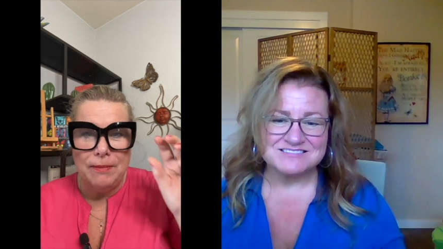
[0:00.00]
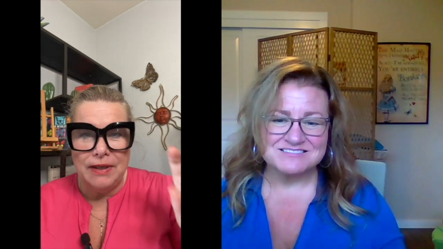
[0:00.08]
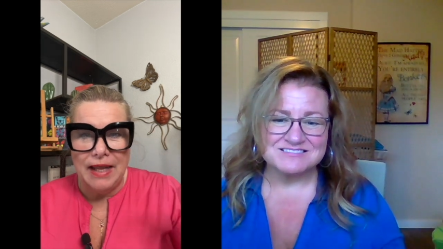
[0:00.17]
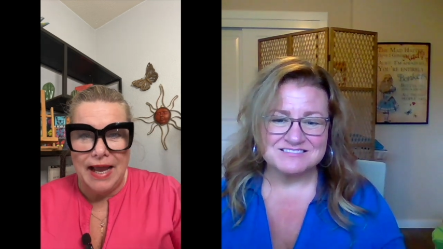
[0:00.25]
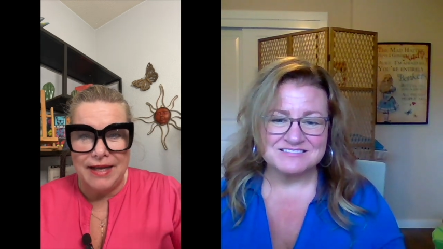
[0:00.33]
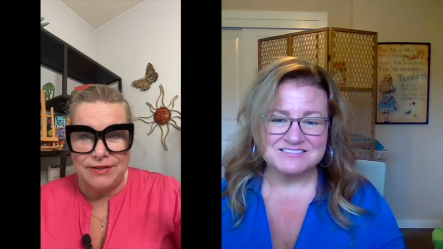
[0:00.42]

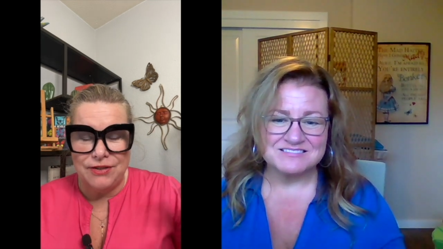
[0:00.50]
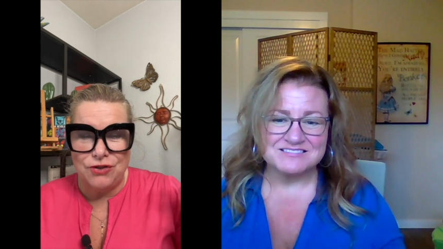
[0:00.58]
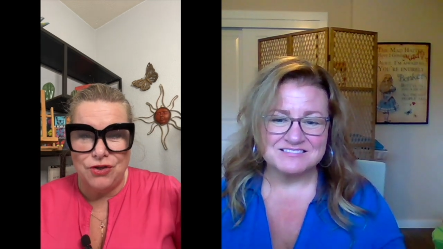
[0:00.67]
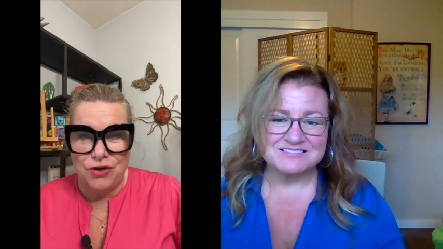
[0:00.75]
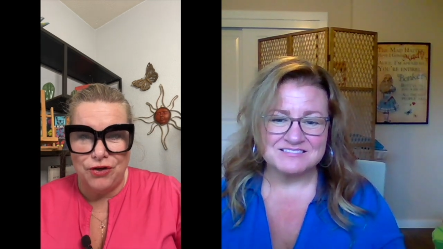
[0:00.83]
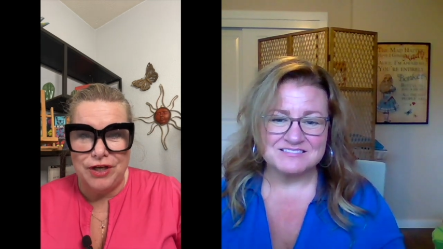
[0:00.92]

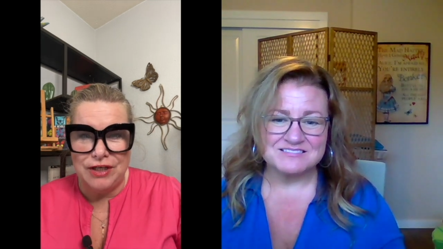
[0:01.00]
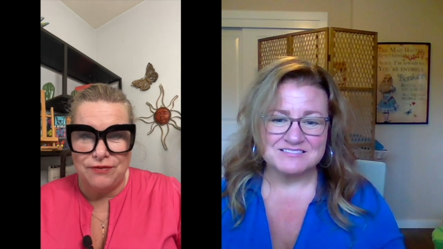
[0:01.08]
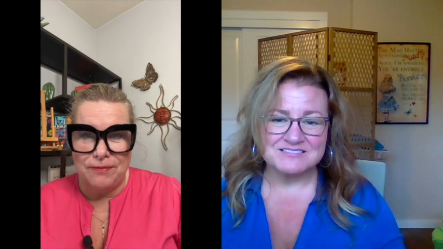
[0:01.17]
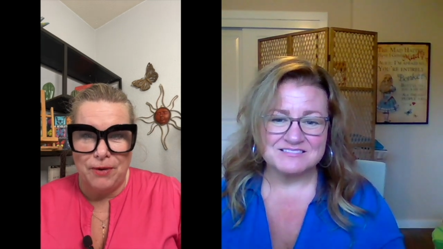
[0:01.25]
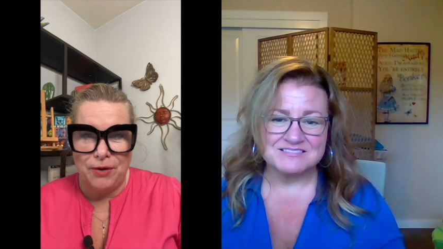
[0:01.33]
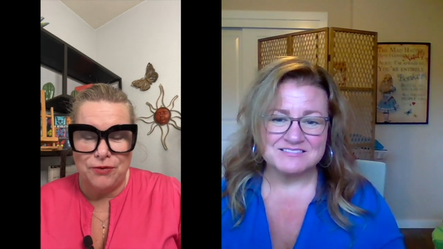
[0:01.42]
Speaker 1: molasses cookies
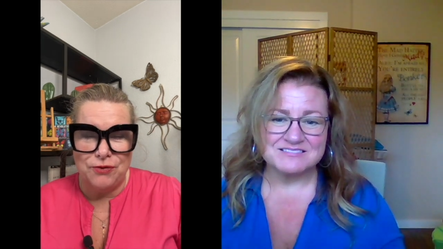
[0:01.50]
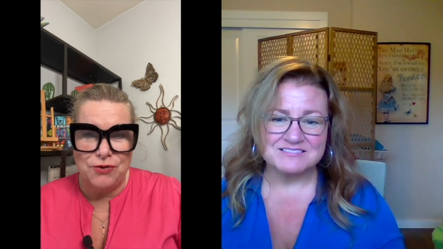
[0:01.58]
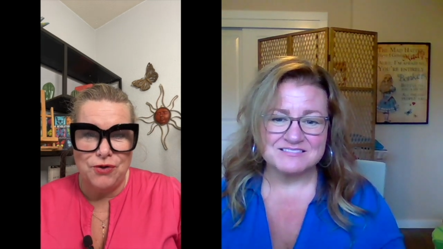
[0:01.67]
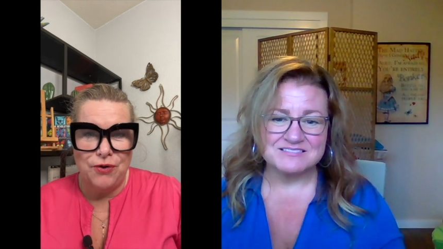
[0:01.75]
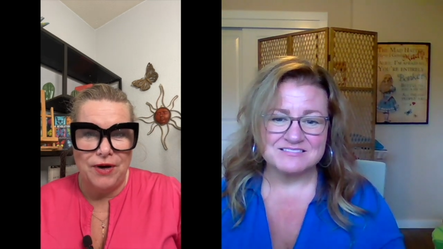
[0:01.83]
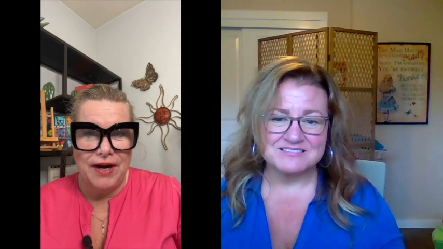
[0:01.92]
for Martha
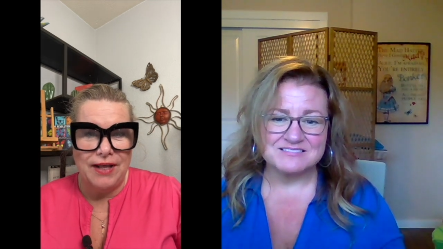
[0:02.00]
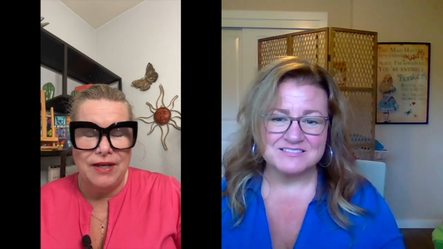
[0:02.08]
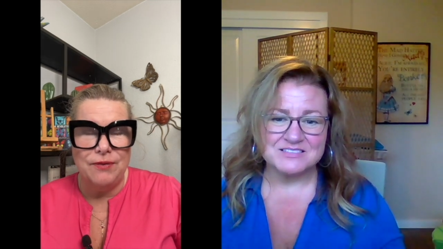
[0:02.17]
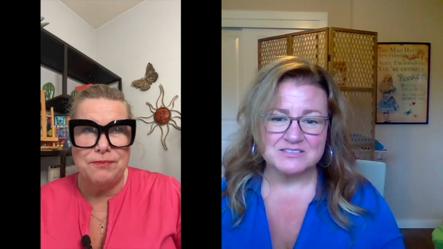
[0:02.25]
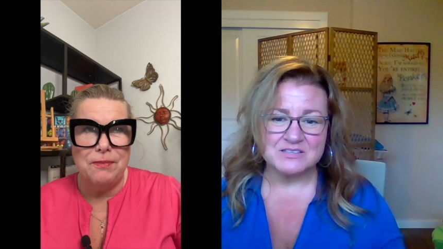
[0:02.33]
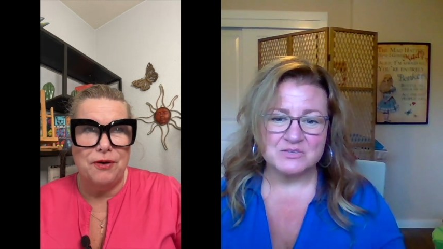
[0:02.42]
Stewart. I
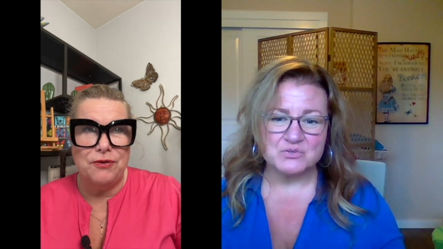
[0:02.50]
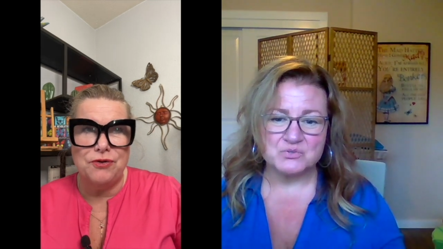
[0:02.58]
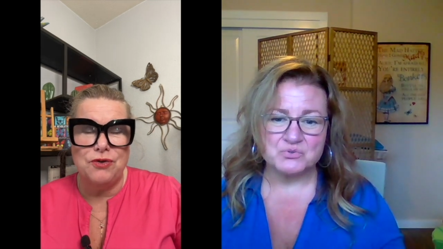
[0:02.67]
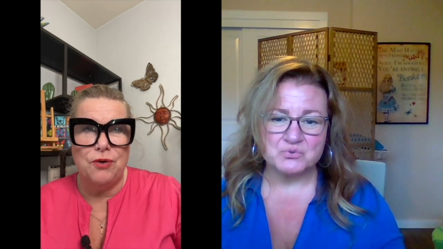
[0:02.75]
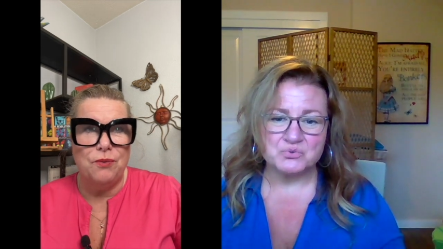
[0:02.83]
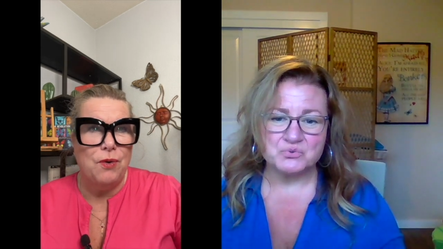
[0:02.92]
think it was Martha
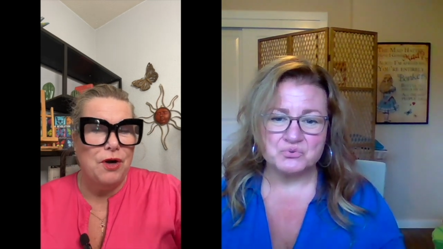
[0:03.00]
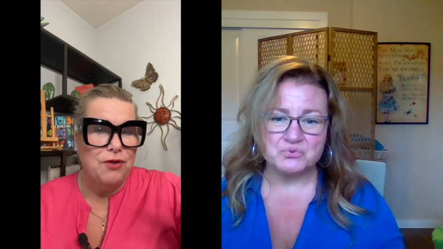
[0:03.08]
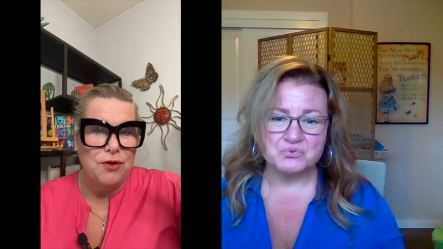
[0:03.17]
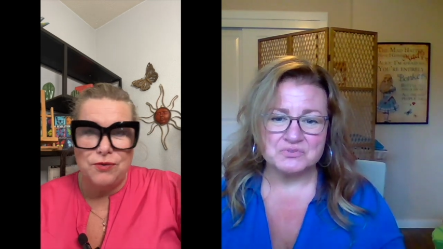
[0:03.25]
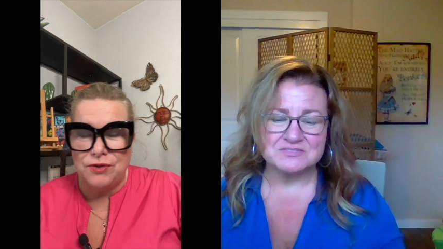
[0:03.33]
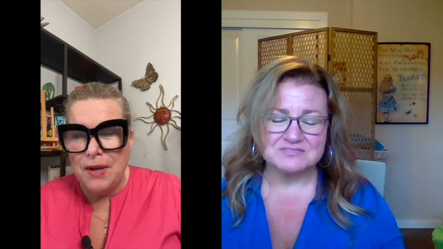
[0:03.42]
Stewart, mm-hmm. one
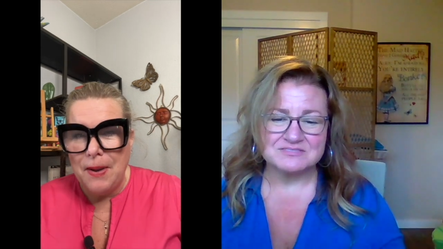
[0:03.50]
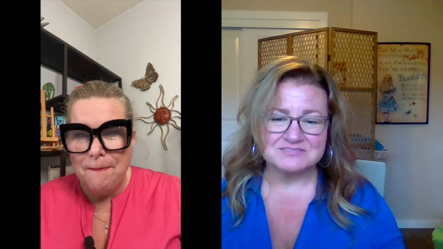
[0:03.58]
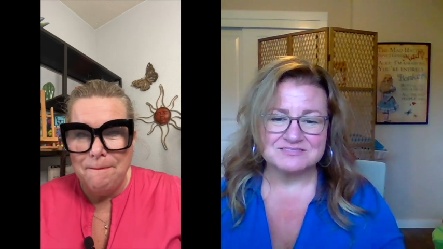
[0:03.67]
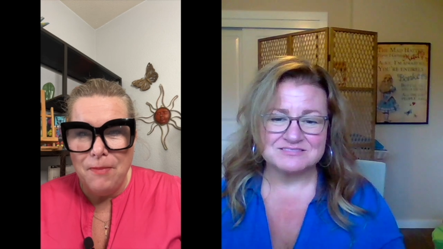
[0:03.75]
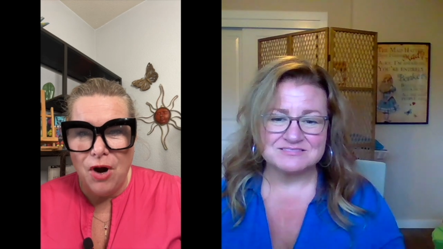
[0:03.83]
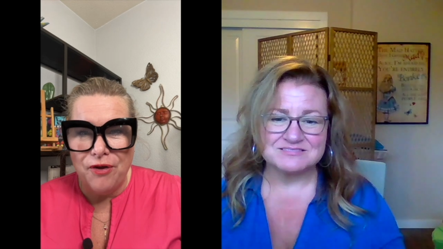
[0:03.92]
of those
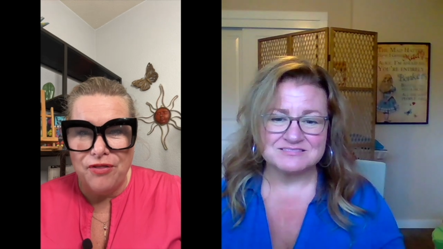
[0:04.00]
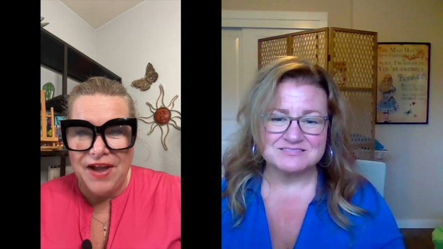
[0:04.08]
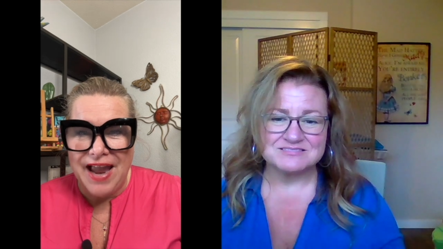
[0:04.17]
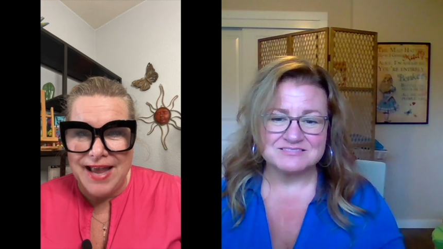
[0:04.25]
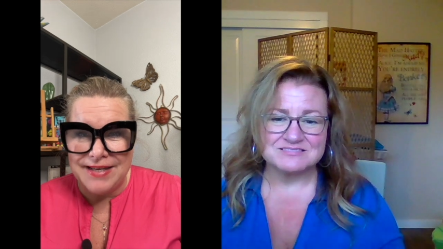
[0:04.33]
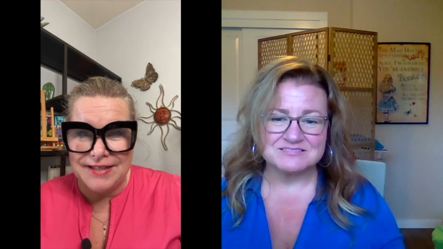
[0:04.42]

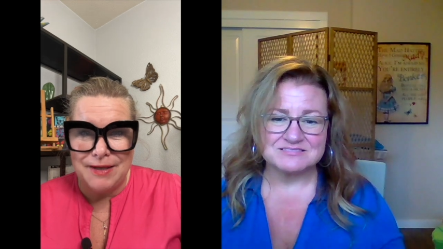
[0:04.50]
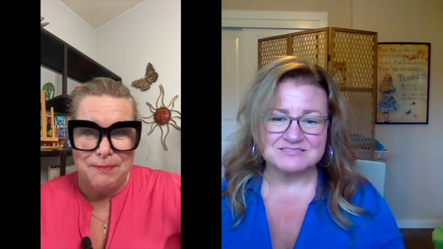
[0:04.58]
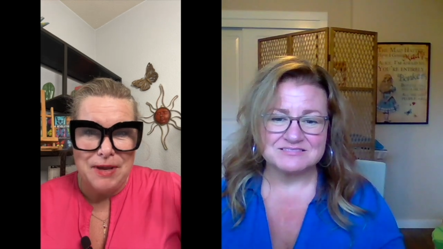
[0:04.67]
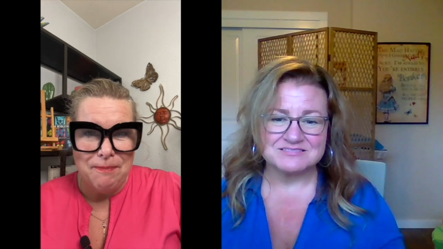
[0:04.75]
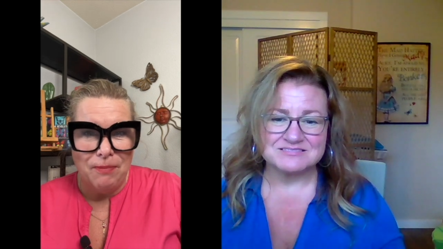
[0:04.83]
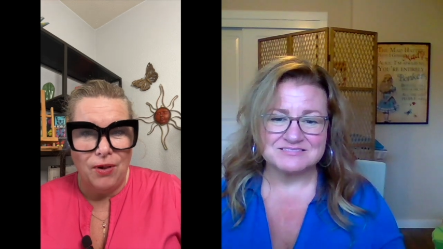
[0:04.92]
Martha esque
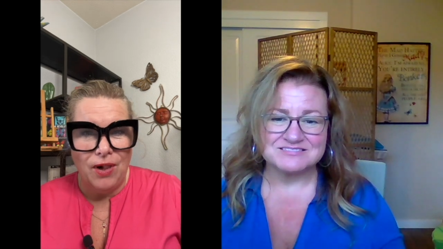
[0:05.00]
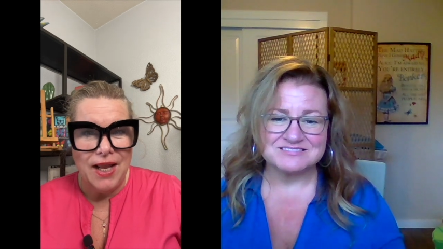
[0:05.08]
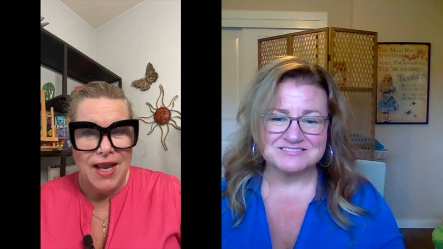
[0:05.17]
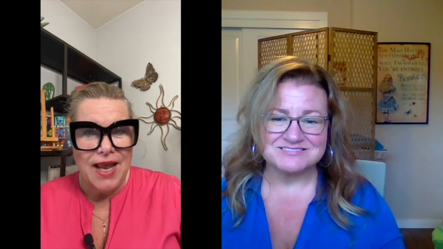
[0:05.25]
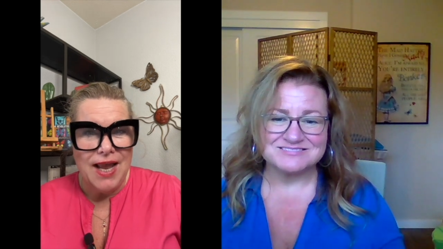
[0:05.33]
people.